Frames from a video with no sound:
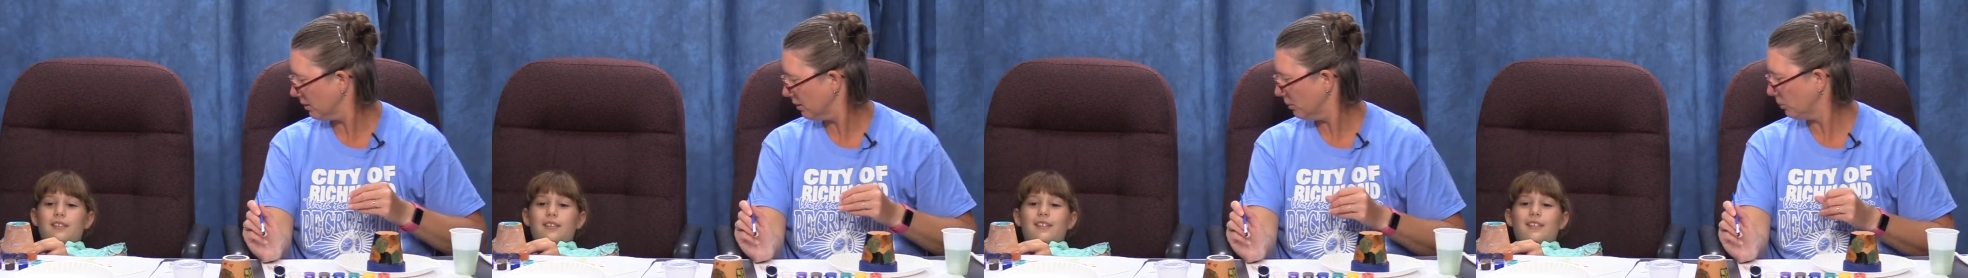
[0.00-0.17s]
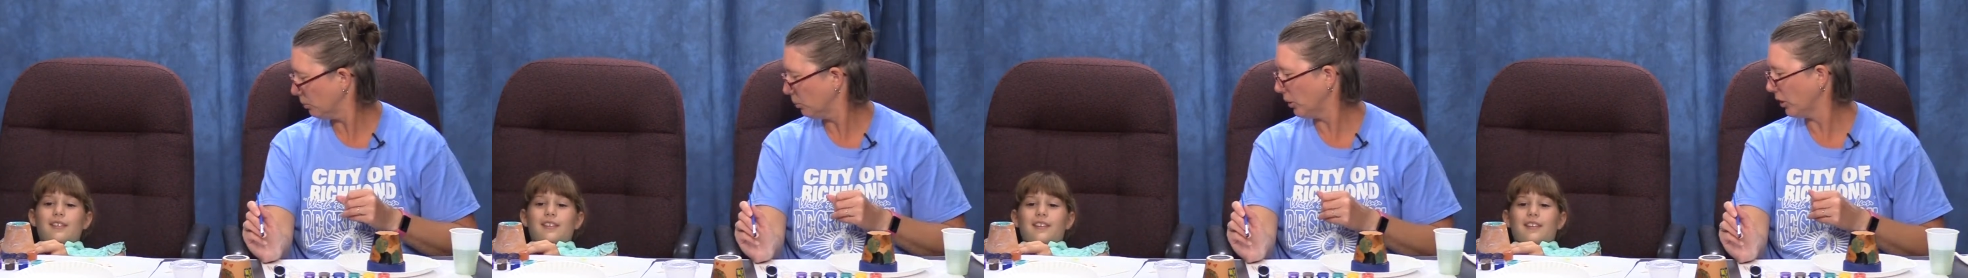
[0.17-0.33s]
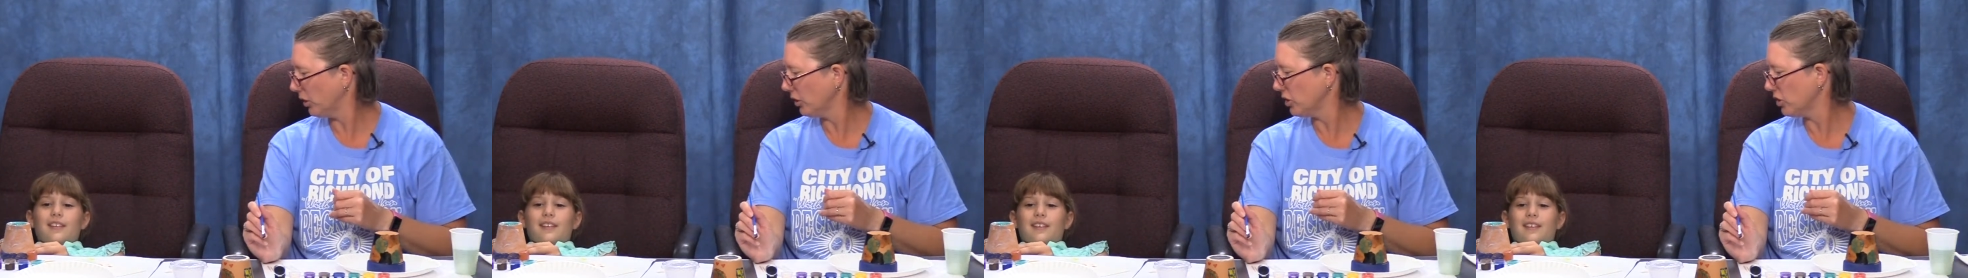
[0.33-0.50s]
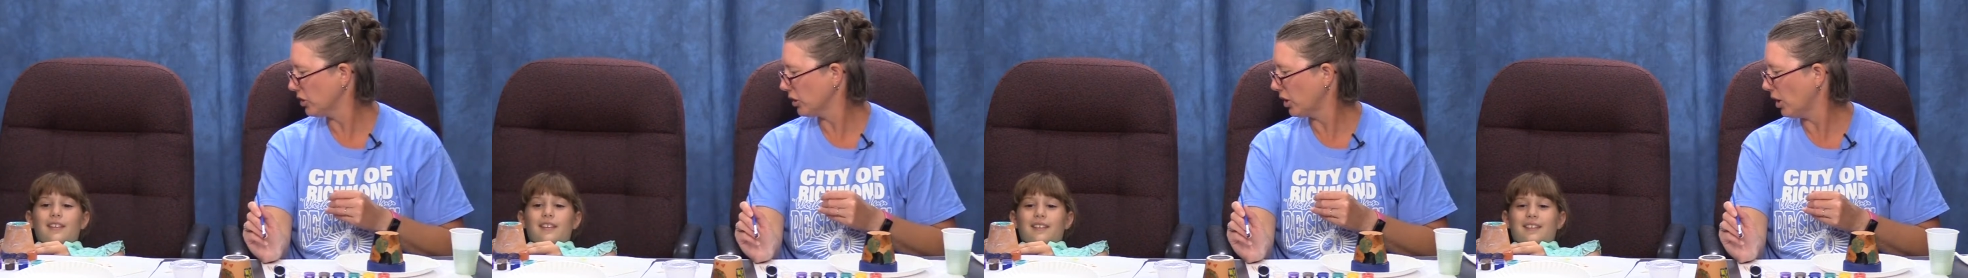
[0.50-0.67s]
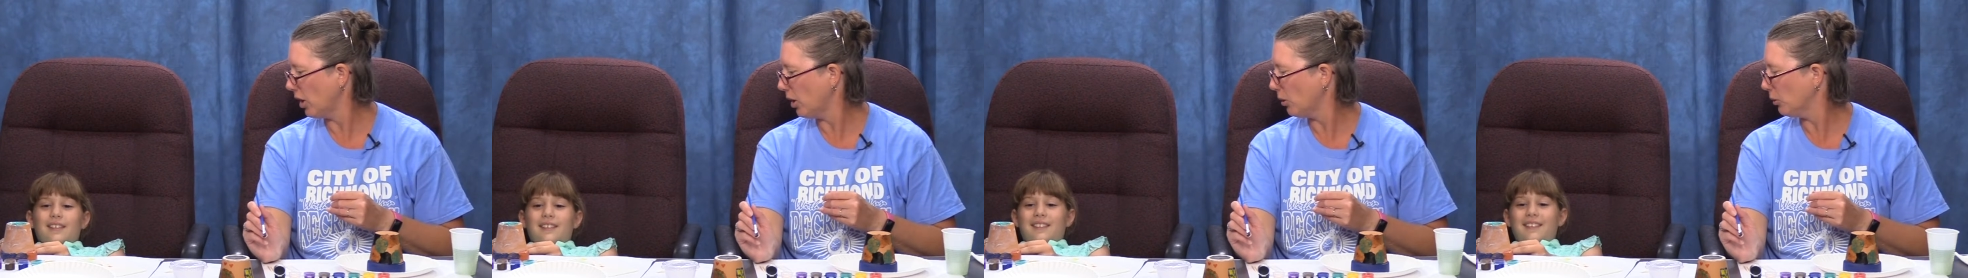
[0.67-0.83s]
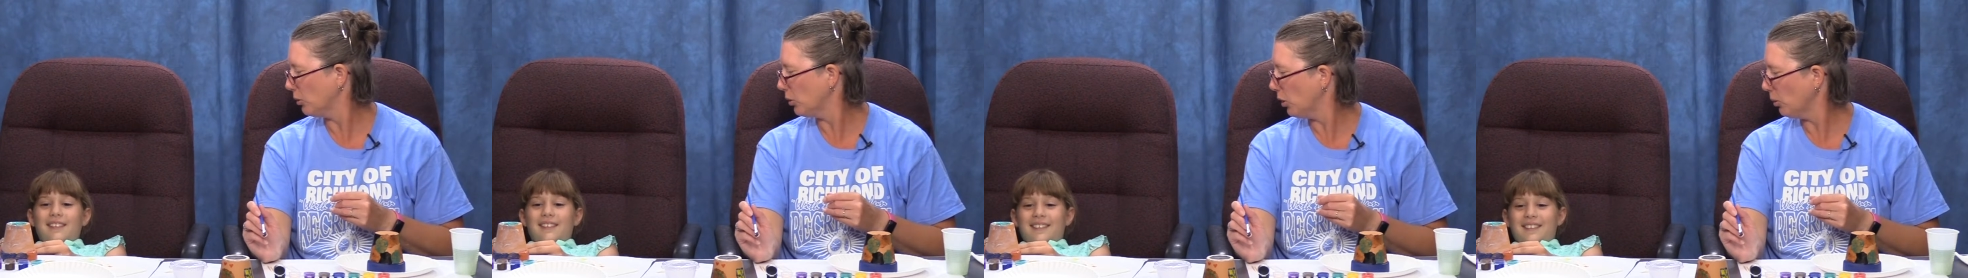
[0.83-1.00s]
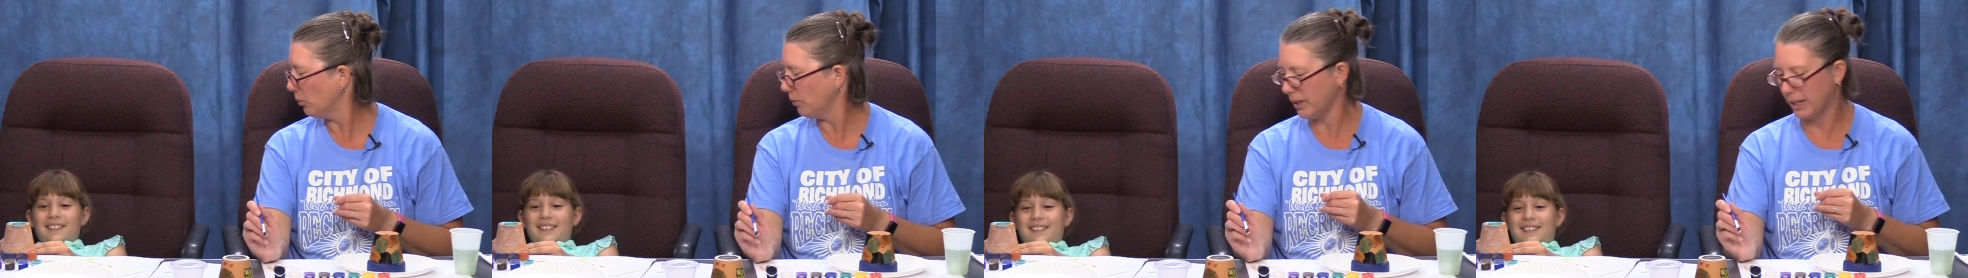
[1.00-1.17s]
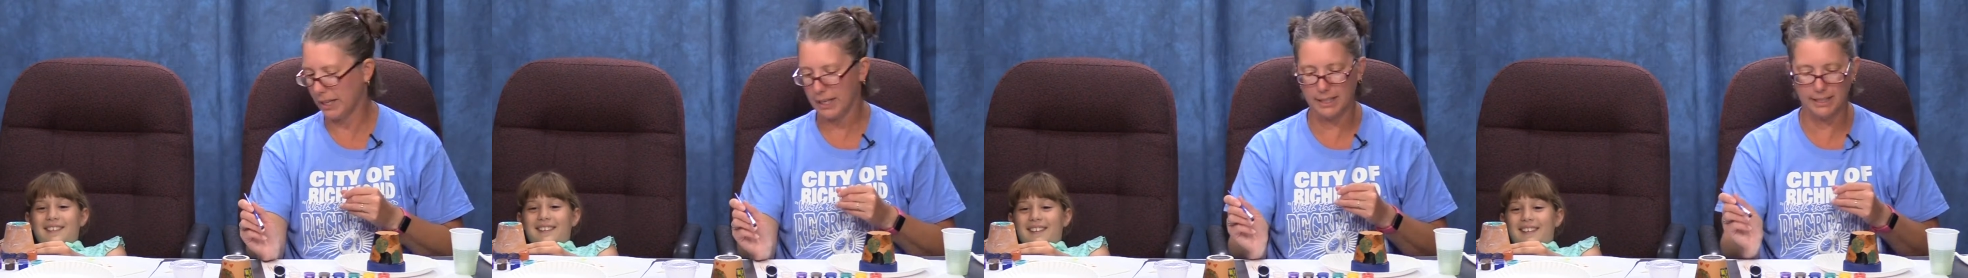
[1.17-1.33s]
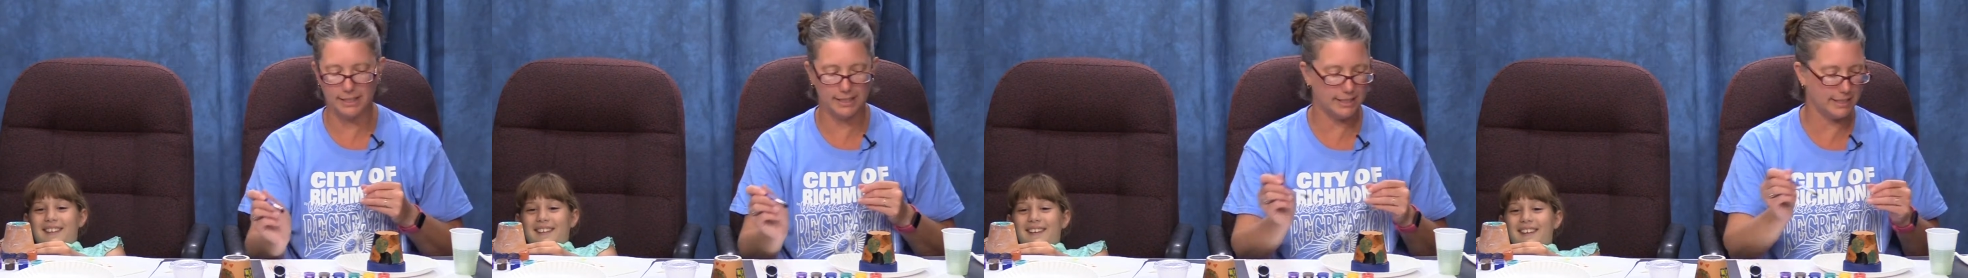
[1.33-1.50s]
Speaker 1: Where'd you go? No one
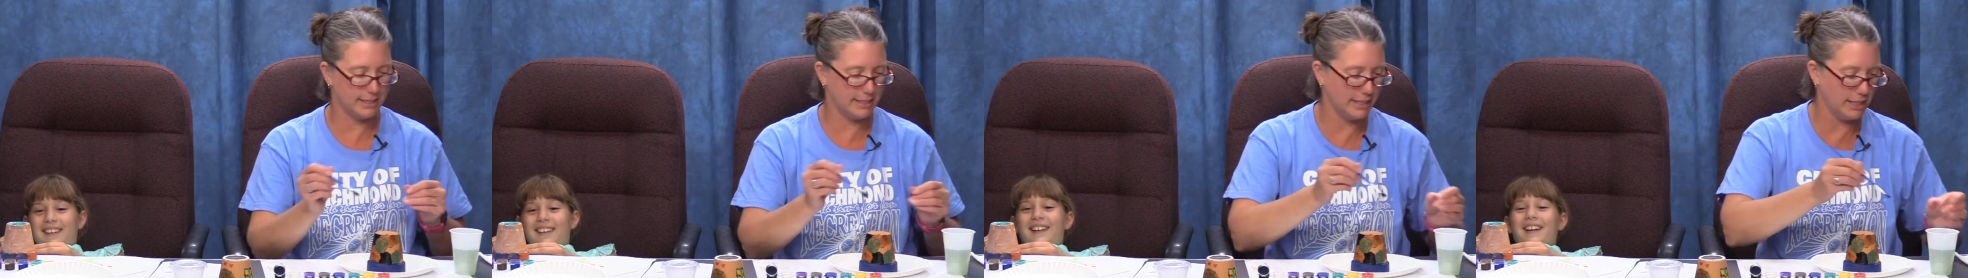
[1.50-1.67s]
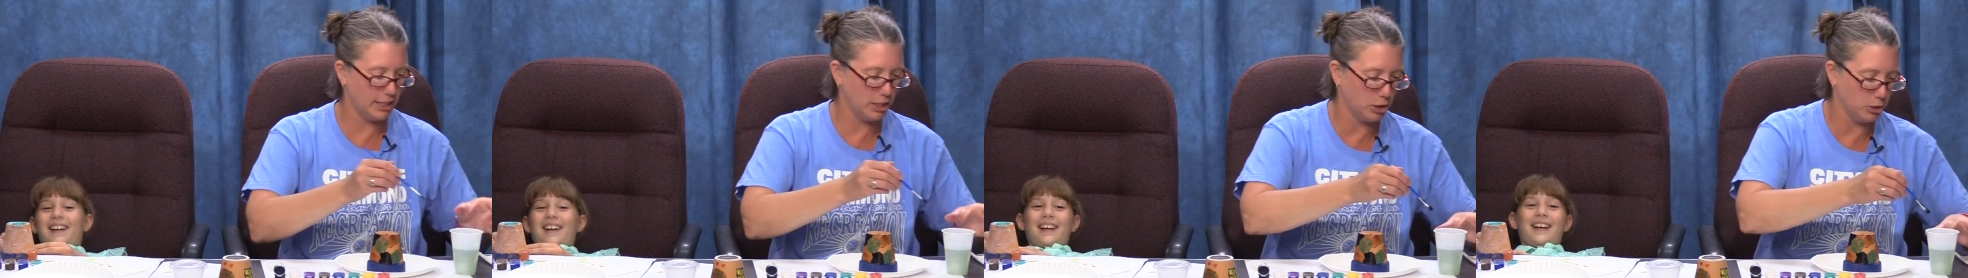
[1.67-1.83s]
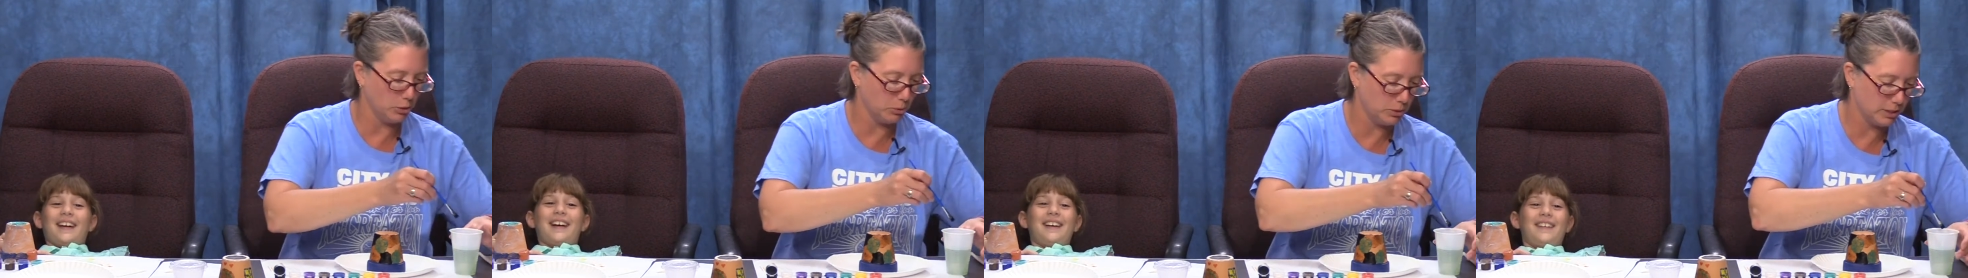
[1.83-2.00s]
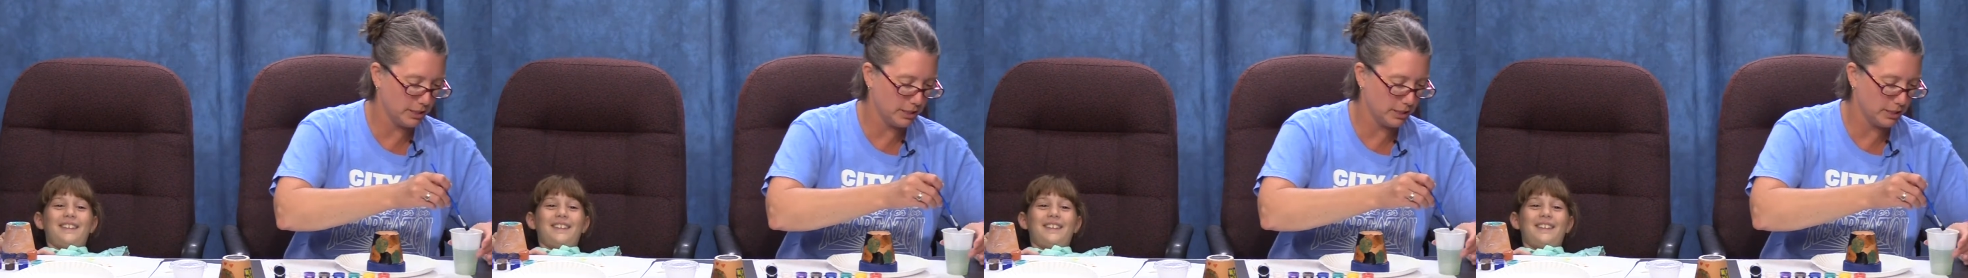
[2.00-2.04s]
can see you.